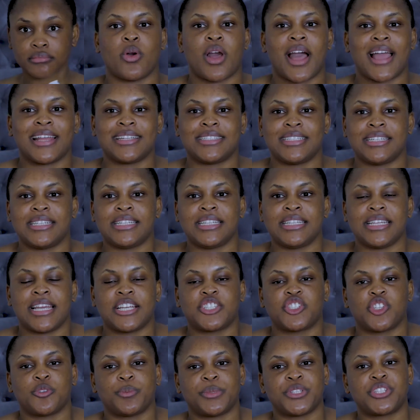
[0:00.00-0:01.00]
Ideally, I
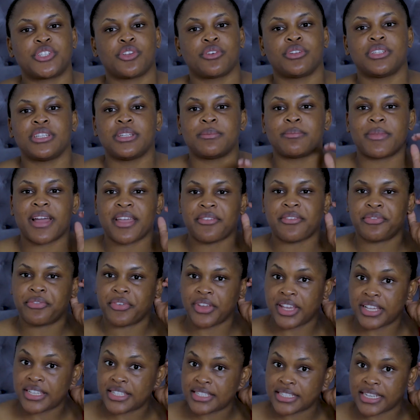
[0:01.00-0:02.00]
should be toning my
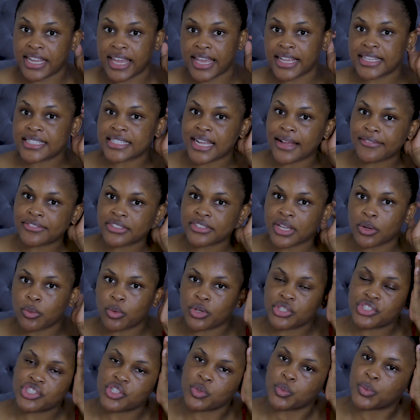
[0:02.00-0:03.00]
face next after
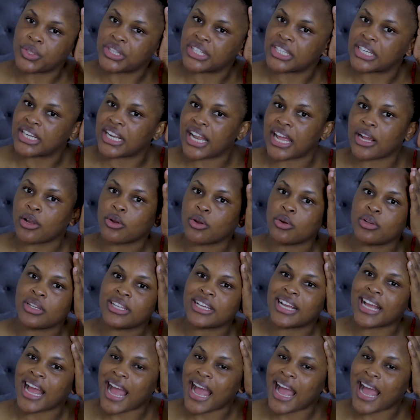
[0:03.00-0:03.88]
washing with the Glycolic